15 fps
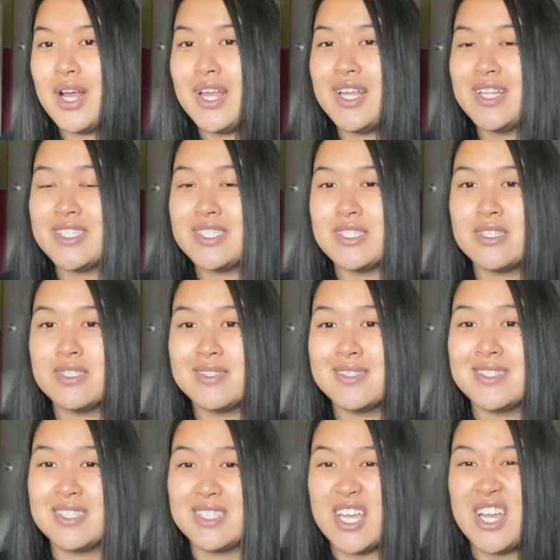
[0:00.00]
it's
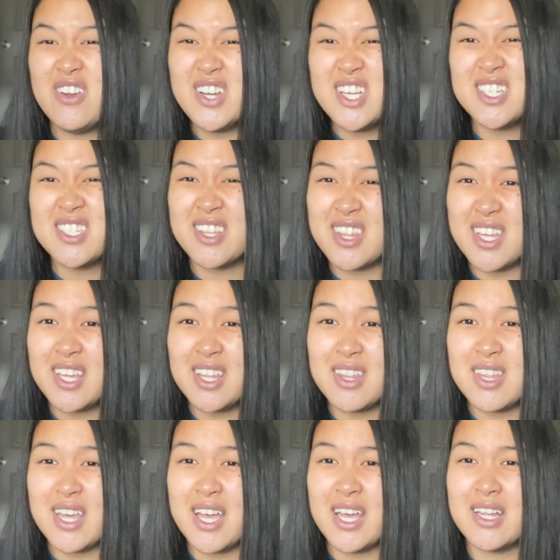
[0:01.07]
scary to
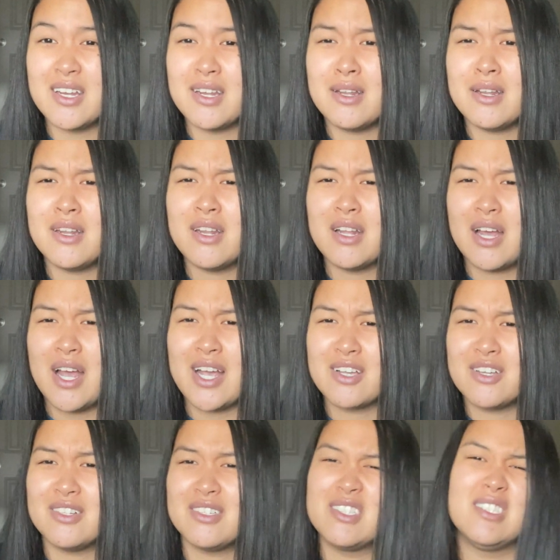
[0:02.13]
think that I
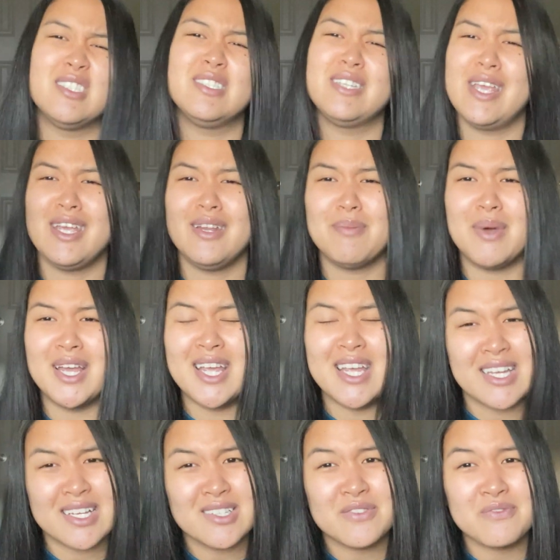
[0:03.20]
could stain my
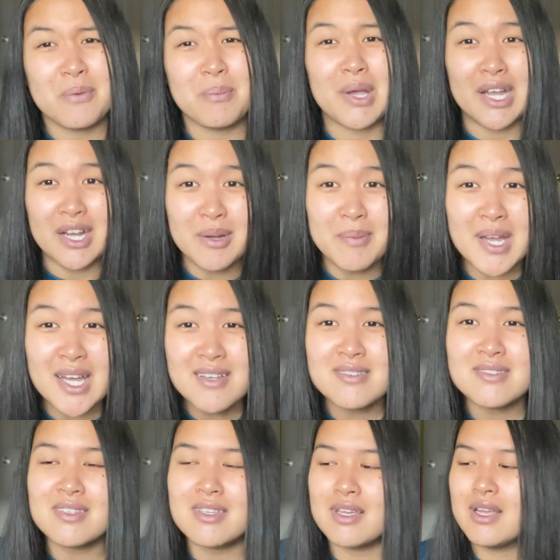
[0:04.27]
hands from a hair
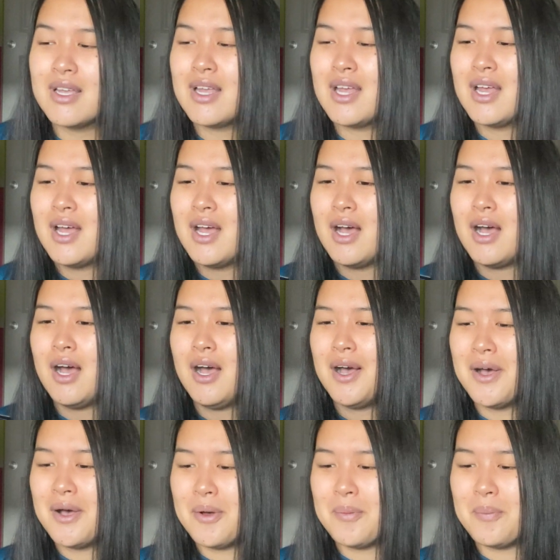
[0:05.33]
mask.
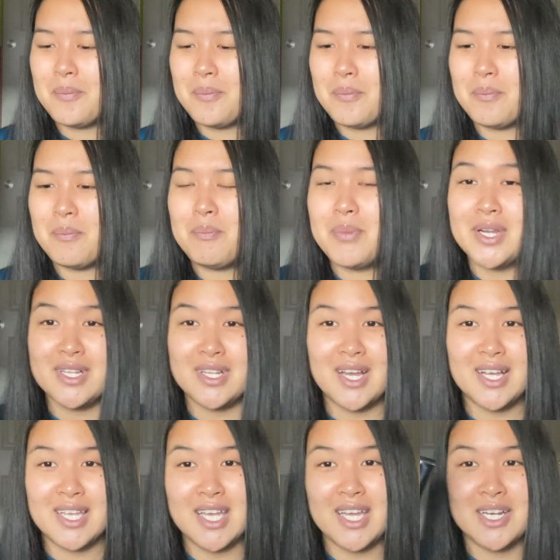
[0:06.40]
But
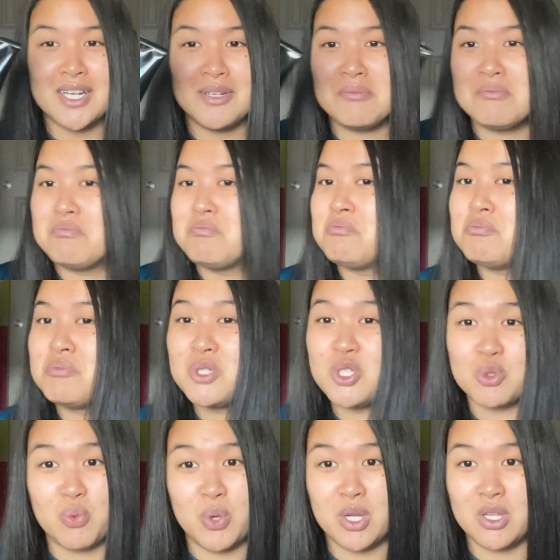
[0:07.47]
again,
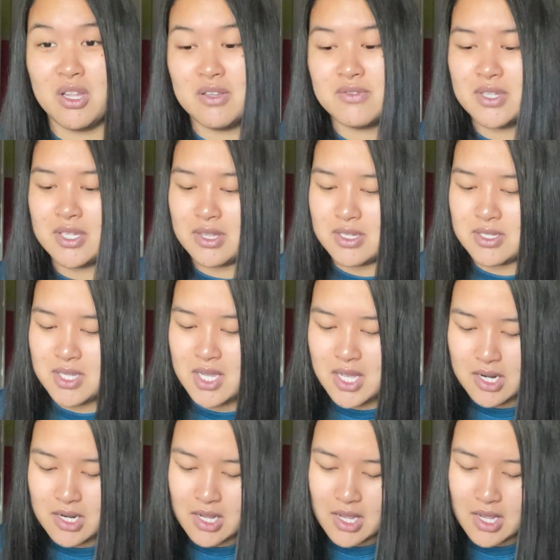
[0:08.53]
just wear gloves like they said.